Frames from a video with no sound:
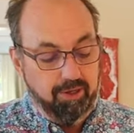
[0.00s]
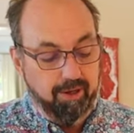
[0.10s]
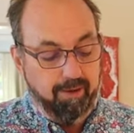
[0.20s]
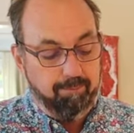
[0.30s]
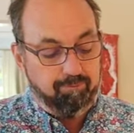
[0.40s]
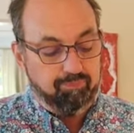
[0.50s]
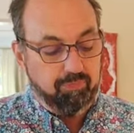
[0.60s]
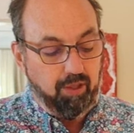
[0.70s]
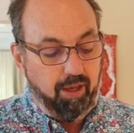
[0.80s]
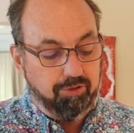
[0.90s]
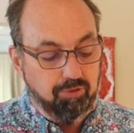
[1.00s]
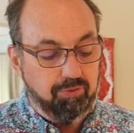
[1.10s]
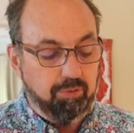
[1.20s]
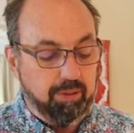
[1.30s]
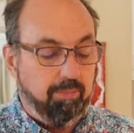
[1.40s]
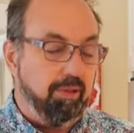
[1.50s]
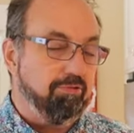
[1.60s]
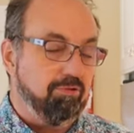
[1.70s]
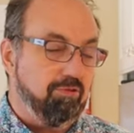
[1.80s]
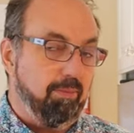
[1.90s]
I do think we can
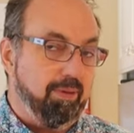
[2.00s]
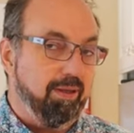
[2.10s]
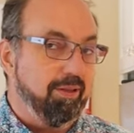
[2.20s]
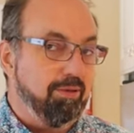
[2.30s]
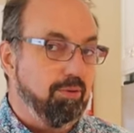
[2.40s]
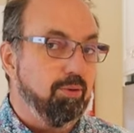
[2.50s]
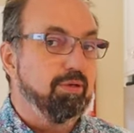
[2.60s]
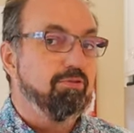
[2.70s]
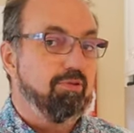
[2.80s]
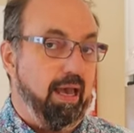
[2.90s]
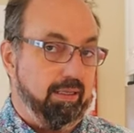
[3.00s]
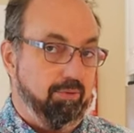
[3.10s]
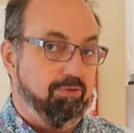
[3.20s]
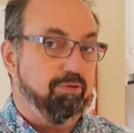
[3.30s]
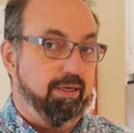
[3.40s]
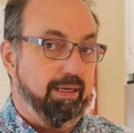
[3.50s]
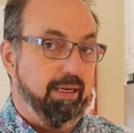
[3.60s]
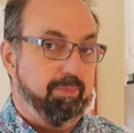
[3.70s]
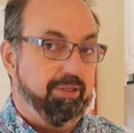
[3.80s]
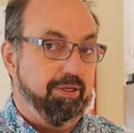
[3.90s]
plus this up, and I think you know exactly what's going to
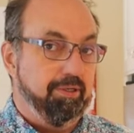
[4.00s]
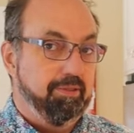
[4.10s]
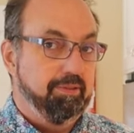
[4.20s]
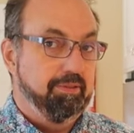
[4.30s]
happen here.